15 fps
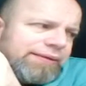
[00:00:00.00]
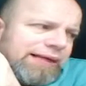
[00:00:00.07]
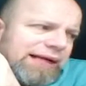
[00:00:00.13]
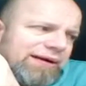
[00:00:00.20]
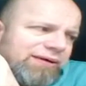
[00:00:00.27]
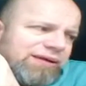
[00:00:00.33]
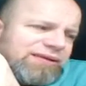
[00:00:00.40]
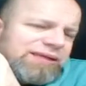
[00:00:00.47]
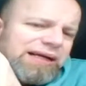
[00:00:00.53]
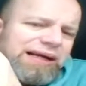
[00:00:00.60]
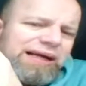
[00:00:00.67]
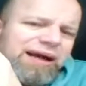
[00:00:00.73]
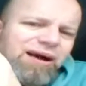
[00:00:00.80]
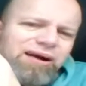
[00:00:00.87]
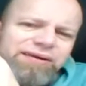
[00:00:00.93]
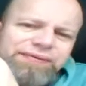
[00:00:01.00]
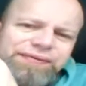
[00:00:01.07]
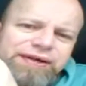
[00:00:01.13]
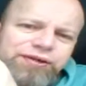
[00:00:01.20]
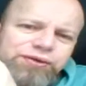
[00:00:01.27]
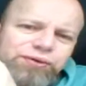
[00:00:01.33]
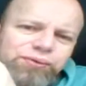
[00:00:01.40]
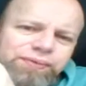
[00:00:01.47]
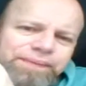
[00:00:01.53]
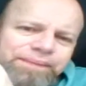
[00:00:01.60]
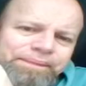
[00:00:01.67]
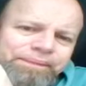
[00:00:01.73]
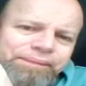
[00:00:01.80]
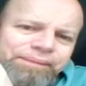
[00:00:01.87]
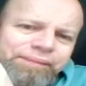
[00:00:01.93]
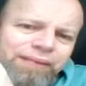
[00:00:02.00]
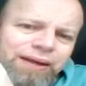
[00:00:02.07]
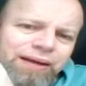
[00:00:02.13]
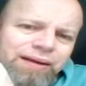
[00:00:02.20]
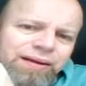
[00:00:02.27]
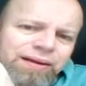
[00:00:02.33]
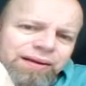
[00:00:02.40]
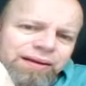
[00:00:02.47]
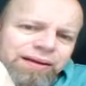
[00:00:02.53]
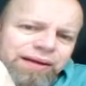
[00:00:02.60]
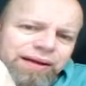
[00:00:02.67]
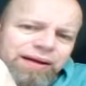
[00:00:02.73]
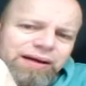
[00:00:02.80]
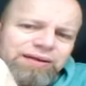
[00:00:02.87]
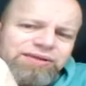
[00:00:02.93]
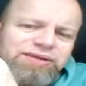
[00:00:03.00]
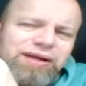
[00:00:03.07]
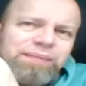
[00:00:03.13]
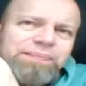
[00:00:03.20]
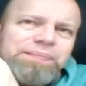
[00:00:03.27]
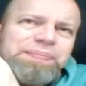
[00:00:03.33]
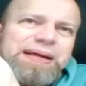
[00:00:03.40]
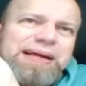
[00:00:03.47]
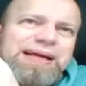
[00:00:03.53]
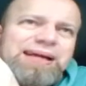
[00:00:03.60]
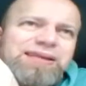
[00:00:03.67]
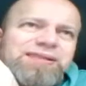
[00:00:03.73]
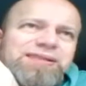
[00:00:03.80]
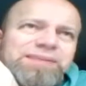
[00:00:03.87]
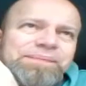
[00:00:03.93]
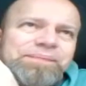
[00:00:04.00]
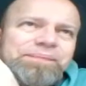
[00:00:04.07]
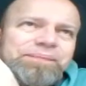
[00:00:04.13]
dare I say, artificial. You know, some beers